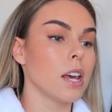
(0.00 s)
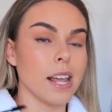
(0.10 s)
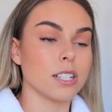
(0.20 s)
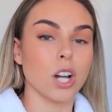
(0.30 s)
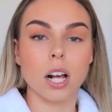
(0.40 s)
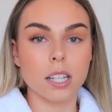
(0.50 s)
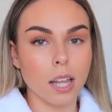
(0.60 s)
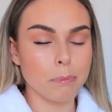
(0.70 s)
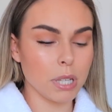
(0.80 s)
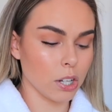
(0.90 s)
it's not
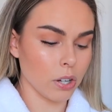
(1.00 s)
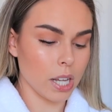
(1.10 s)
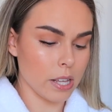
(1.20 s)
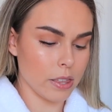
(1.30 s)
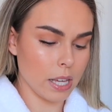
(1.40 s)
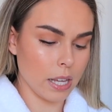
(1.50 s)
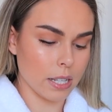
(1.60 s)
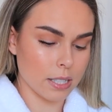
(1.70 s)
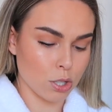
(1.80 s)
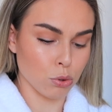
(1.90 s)
clumpy or anything
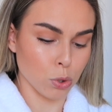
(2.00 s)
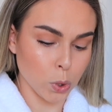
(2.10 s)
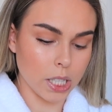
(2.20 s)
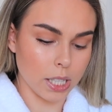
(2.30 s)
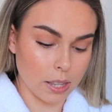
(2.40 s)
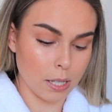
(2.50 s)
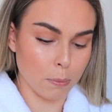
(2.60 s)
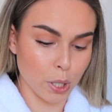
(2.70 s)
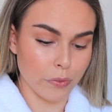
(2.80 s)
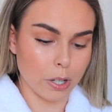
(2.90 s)
it's truly like the
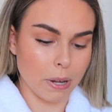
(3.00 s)
perfect